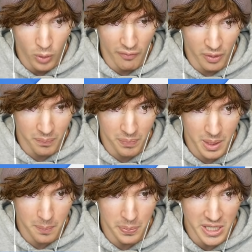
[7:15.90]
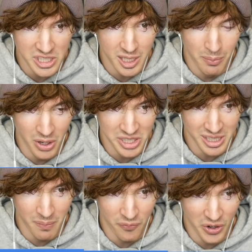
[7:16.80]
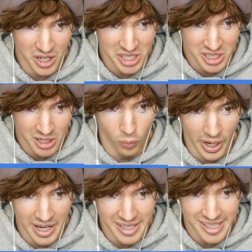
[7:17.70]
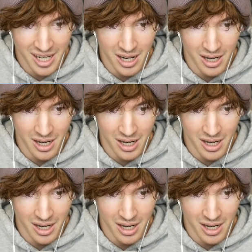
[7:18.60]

Whoever beats the most of them first wins.